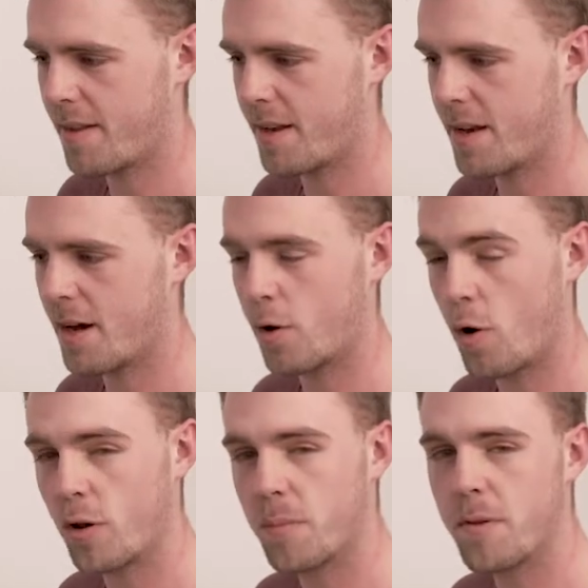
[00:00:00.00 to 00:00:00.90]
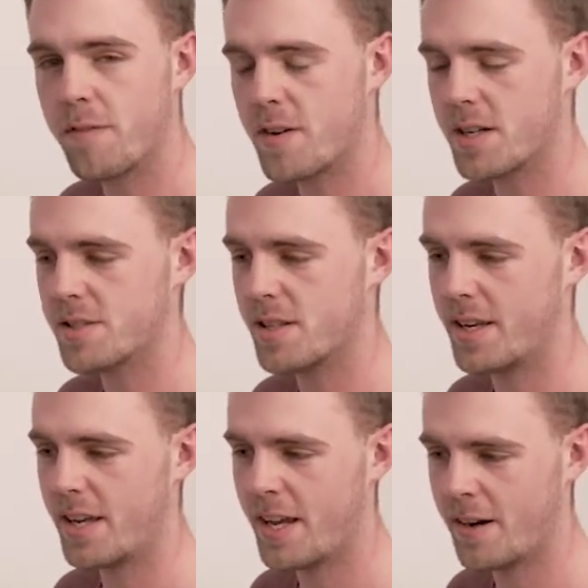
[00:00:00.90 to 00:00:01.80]
in a callable function
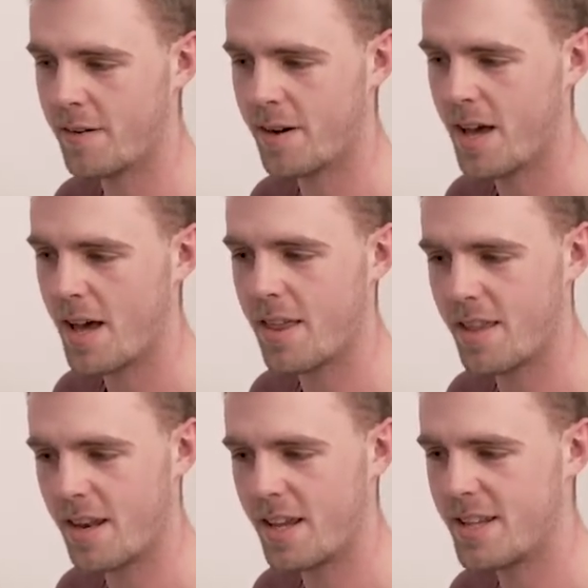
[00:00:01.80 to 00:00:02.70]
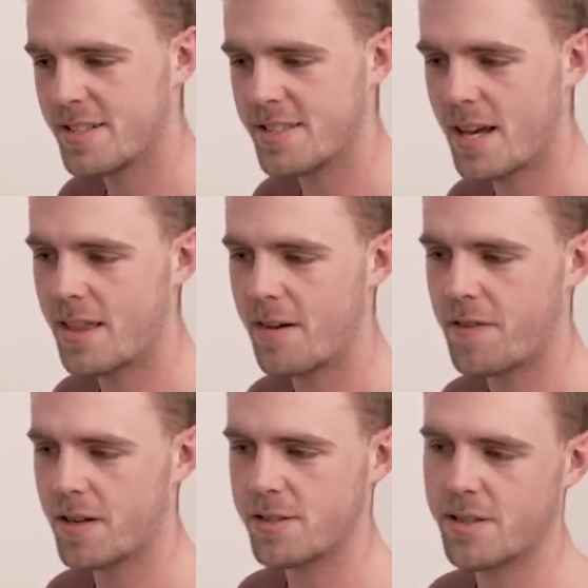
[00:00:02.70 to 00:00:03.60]
in here, and then inside that
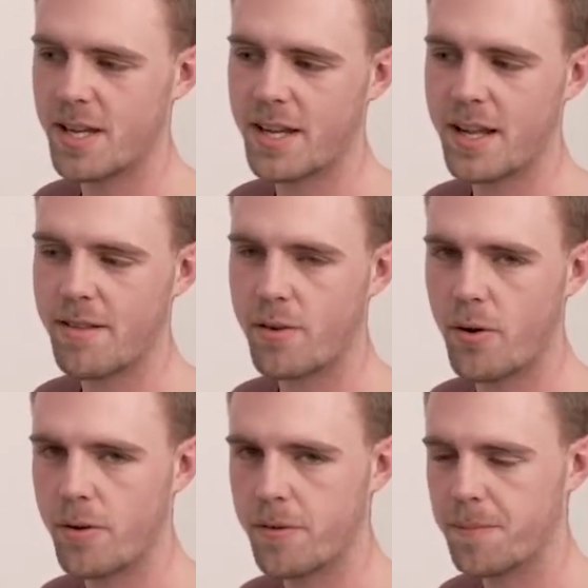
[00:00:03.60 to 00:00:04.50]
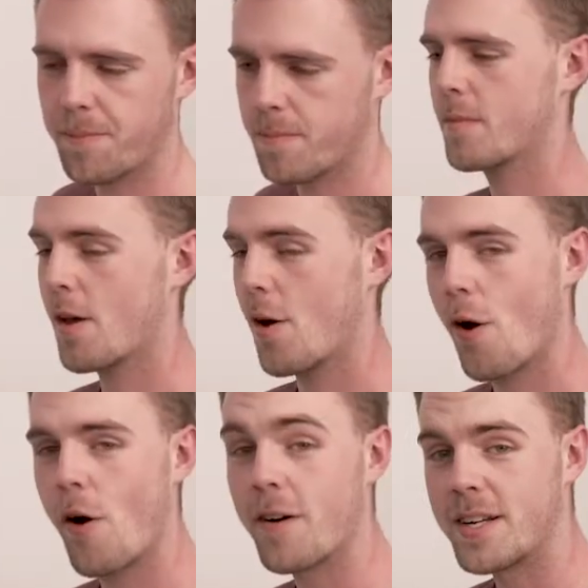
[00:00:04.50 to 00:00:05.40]
function it gets called.
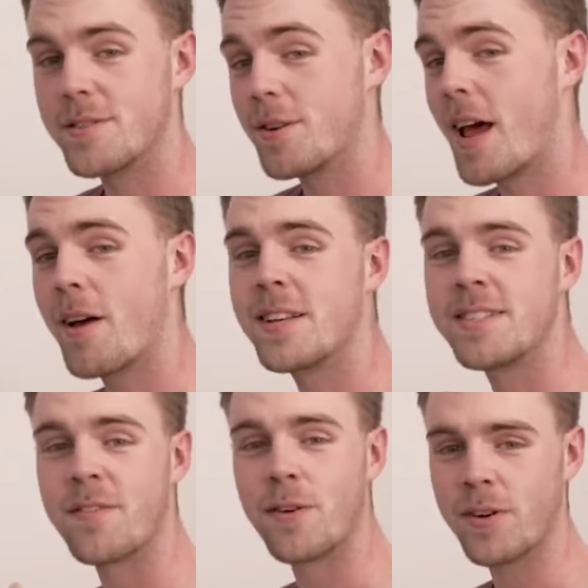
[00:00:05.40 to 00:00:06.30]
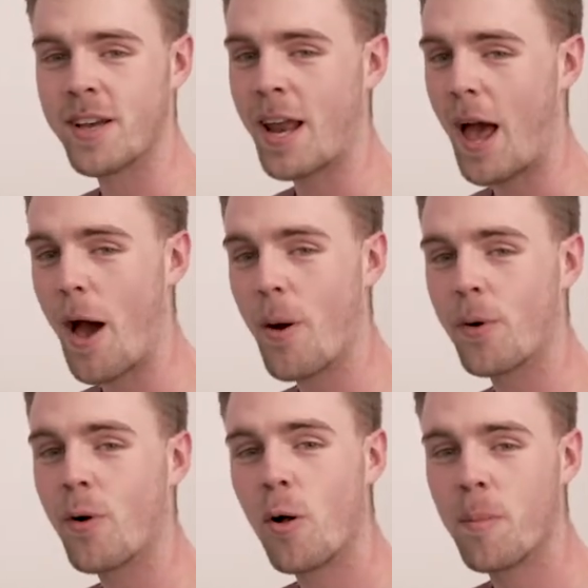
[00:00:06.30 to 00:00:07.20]
Alright, so now let's have a look at how
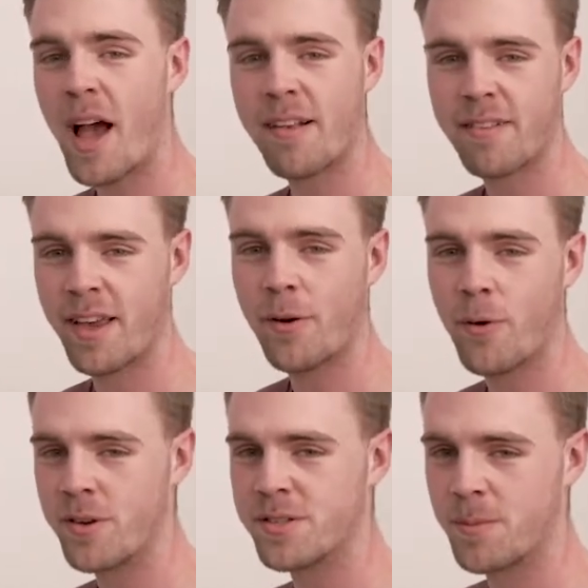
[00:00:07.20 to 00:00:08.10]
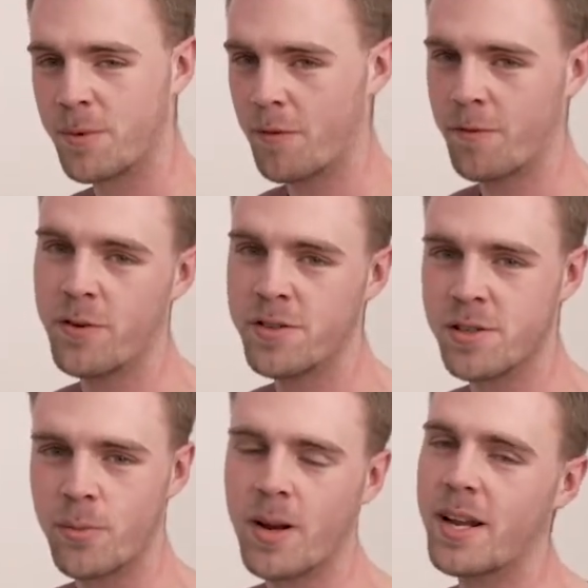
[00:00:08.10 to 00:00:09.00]
callbacks can cause some
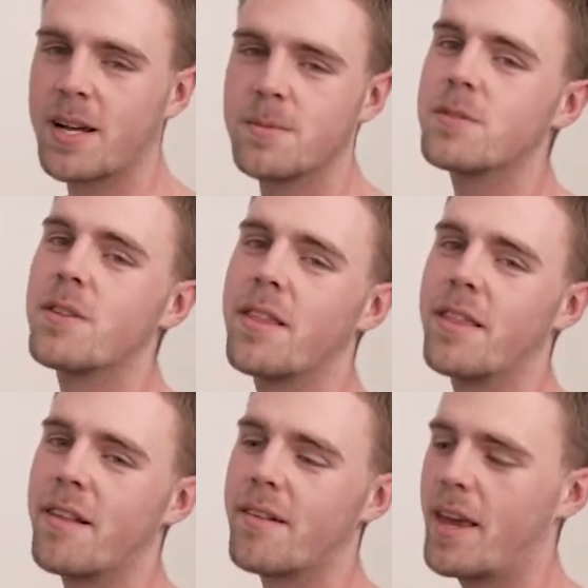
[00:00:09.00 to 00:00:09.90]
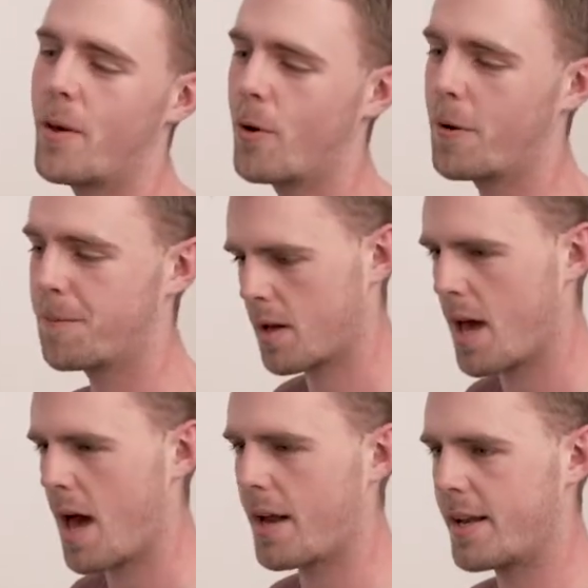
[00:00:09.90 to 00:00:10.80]
confusion when it comes to the this keyword.
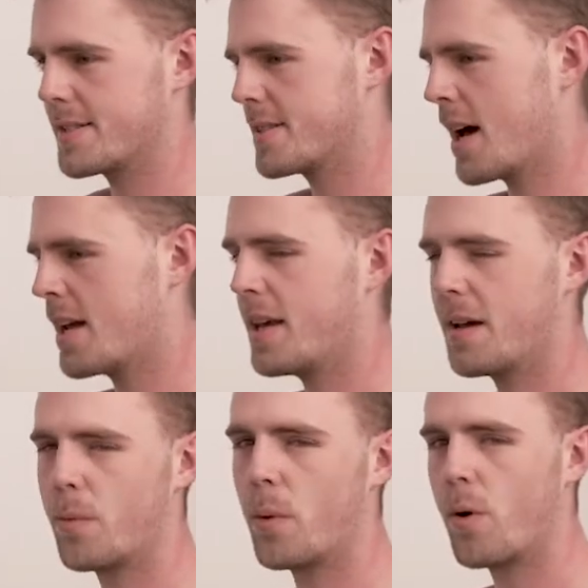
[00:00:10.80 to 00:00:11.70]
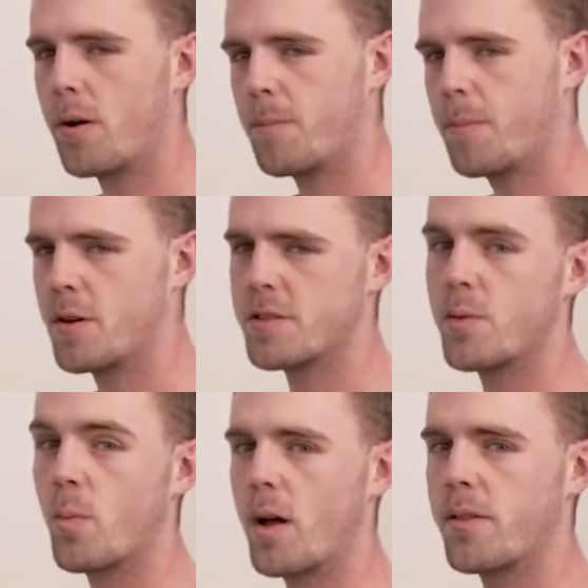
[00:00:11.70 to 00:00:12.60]
And inside here we want
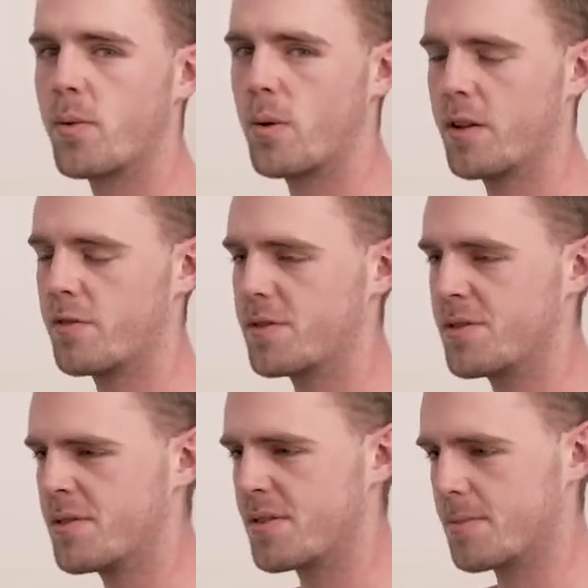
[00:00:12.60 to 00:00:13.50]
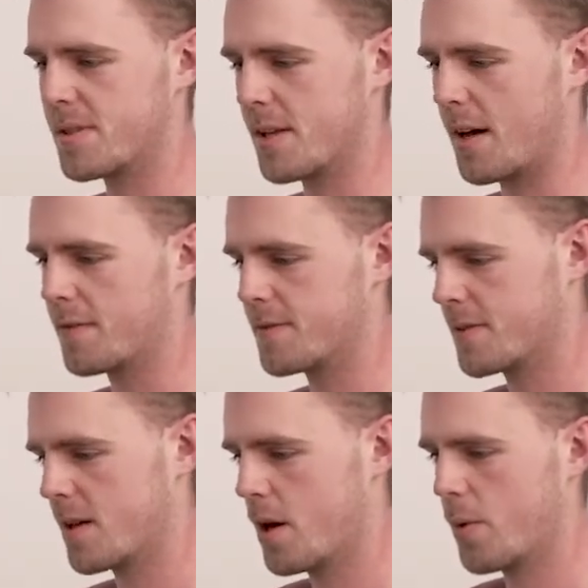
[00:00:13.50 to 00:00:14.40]
person1 to introduce
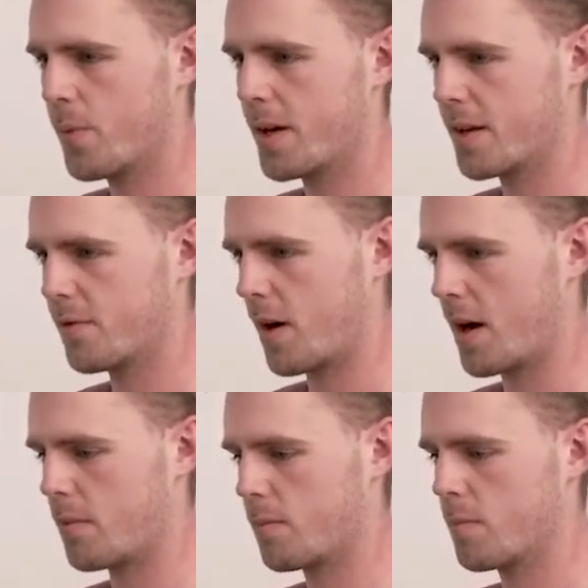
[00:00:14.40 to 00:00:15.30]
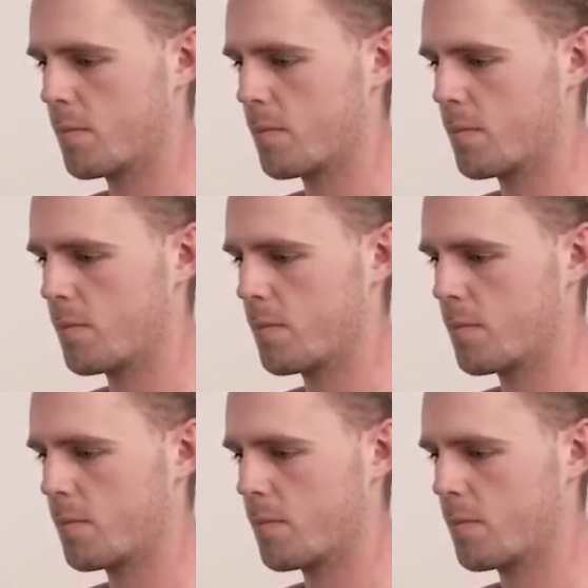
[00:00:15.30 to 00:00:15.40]
themselves. We can write